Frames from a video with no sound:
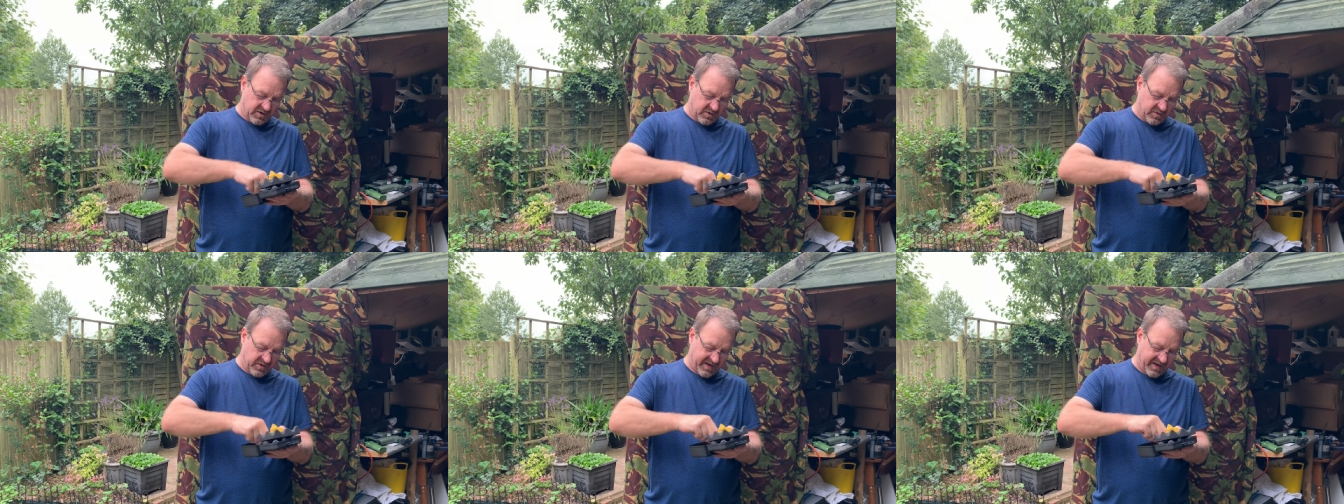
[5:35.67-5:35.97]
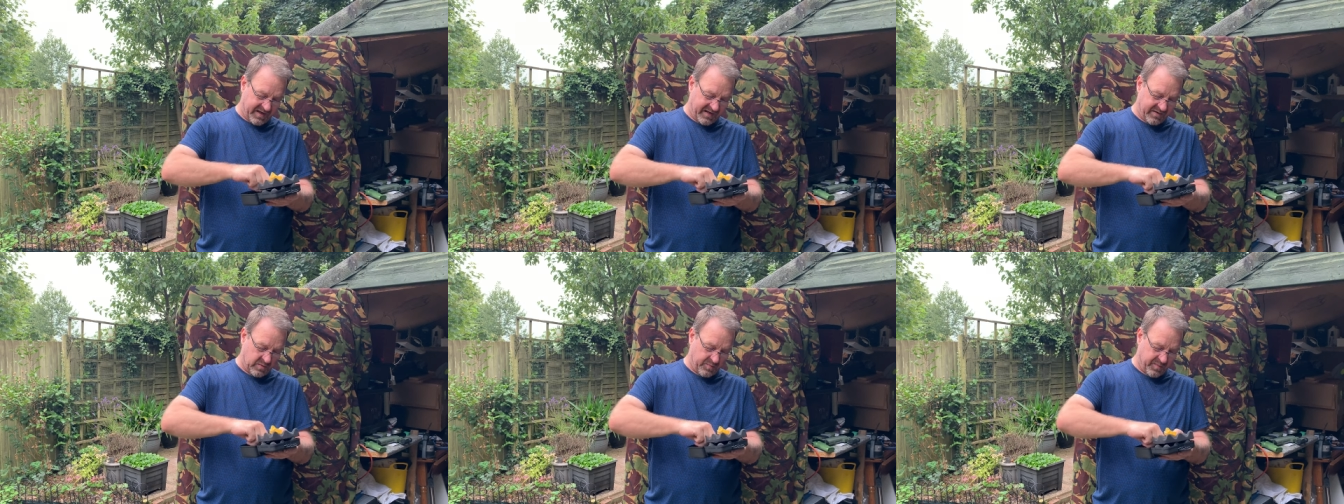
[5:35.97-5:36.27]
You
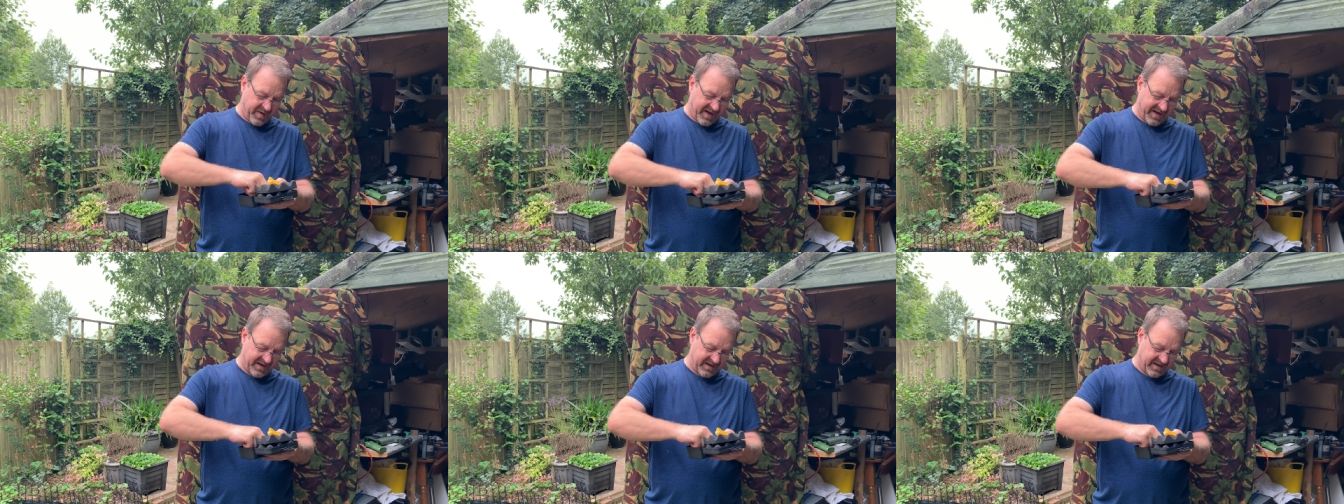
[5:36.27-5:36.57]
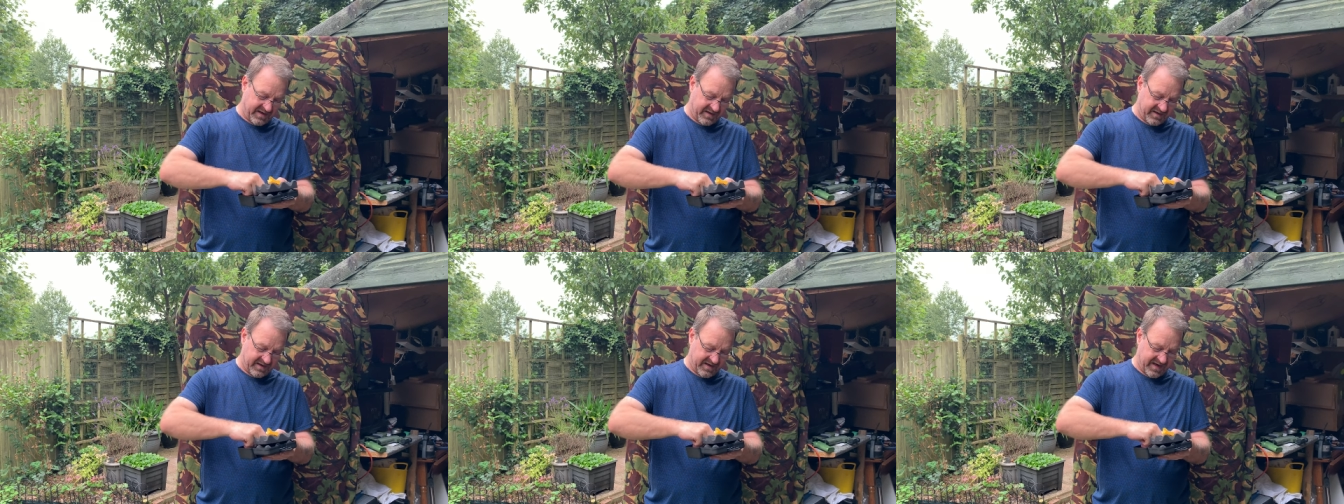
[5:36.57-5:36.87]
get a little pack
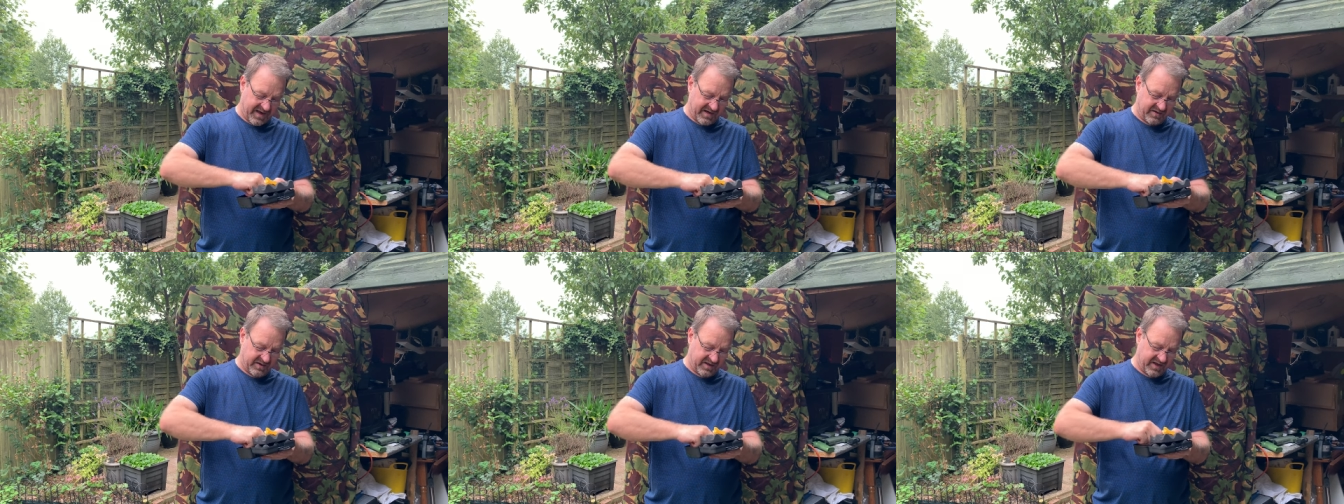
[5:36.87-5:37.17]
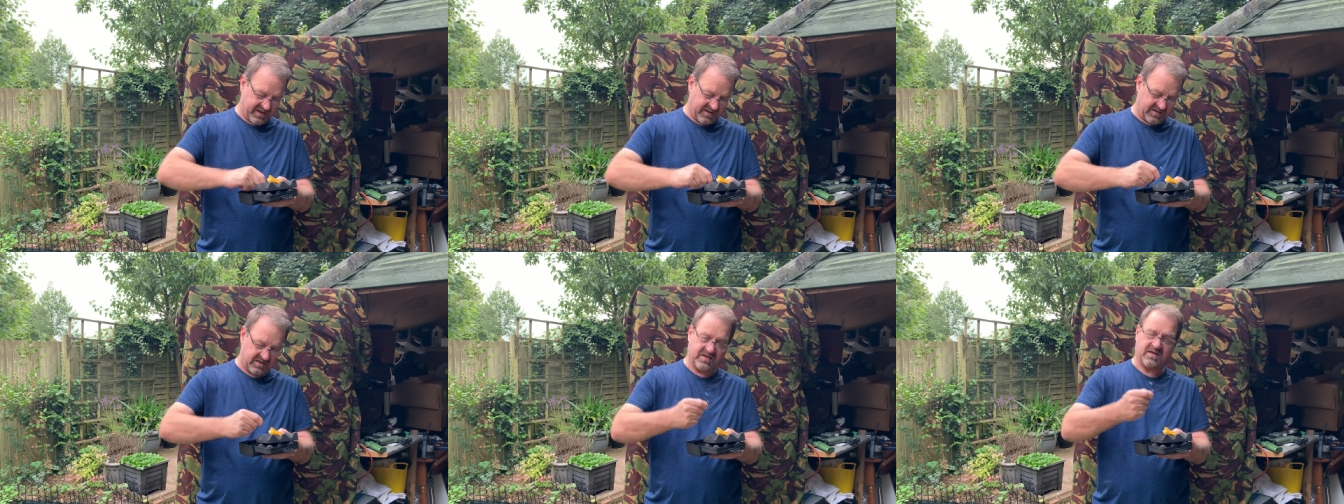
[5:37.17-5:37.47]
of Allen
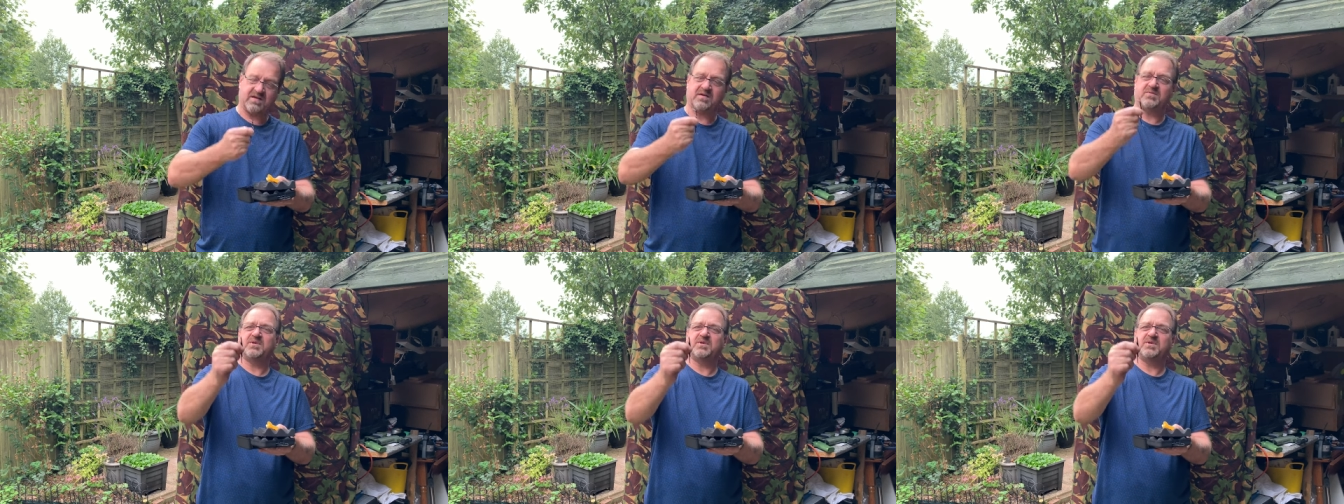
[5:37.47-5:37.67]
keys,